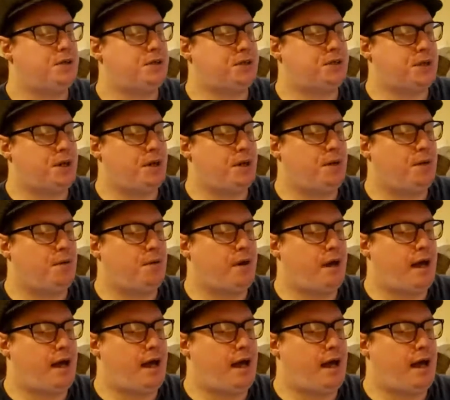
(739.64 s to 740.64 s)

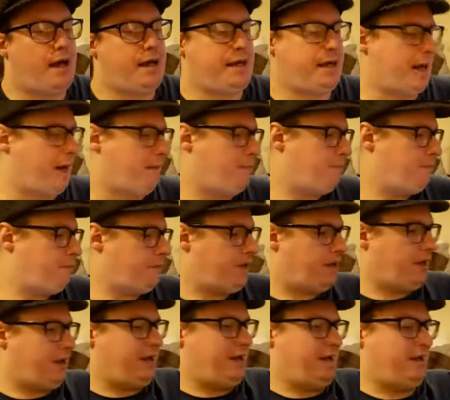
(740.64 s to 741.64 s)
So yeah,
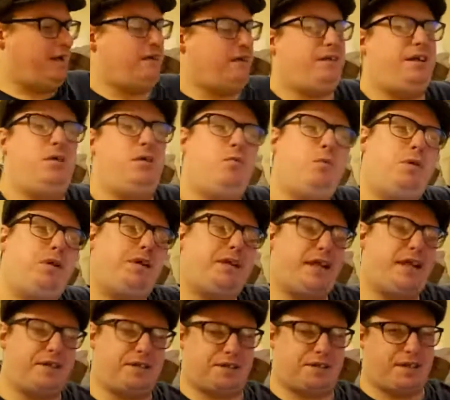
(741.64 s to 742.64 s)
you
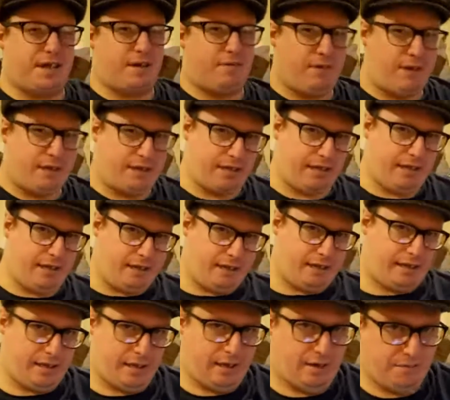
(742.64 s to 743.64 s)
wouldn't necessarily think
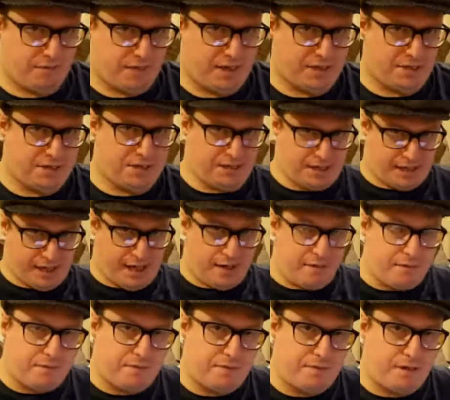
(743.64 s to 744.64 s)
of this as a
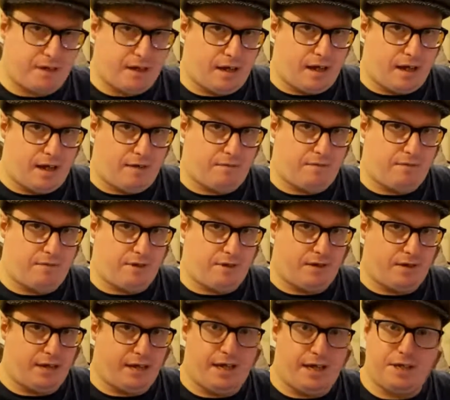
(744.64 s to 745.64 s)
gift
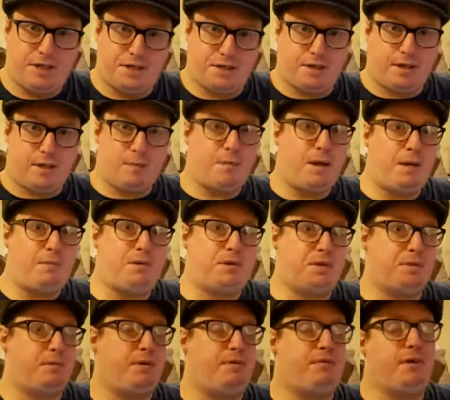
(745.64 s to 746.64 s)
for Easter,
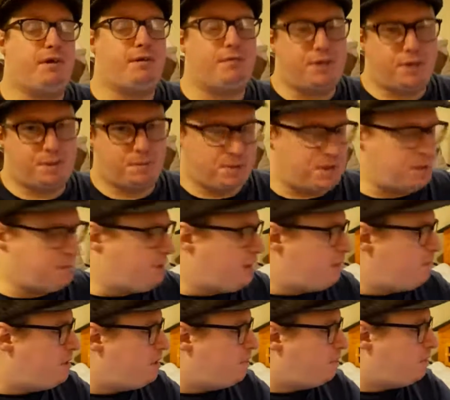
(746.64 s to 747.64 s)
maybe something for Christmas,
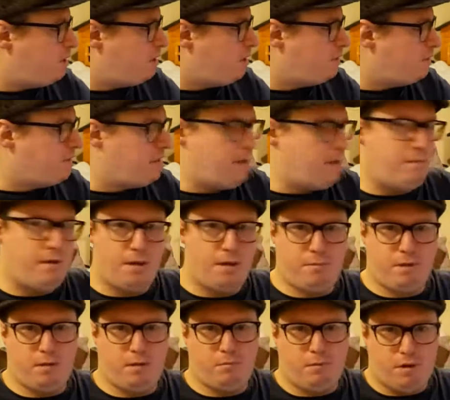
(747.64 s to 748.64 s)
maybe a birthday,
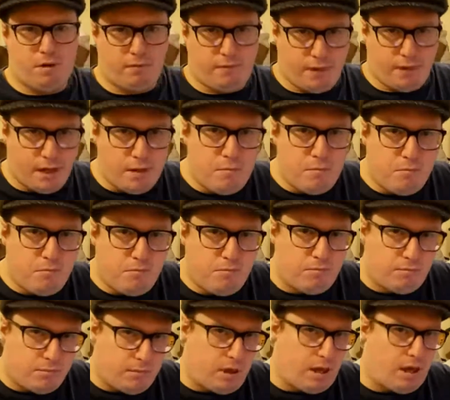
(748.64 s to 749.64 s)
maybe a moving in,
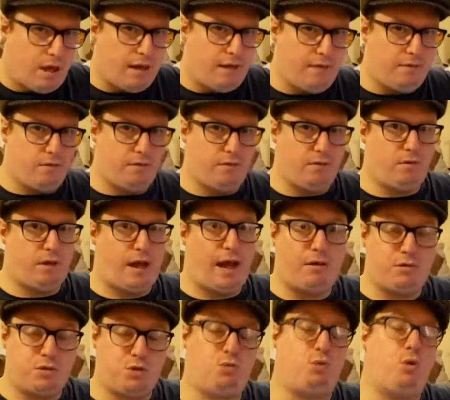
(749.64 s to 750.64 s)
like
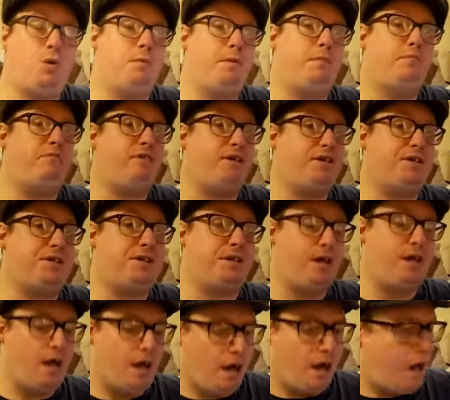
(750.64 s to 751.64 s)
housewarming
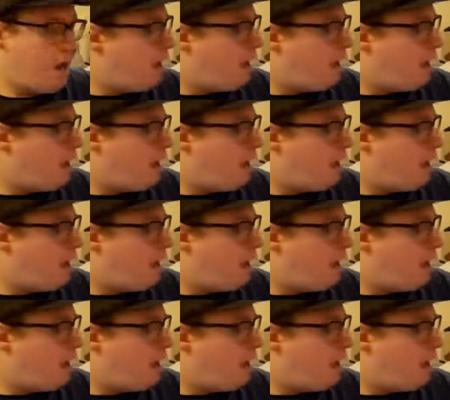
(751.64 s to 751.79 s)
present.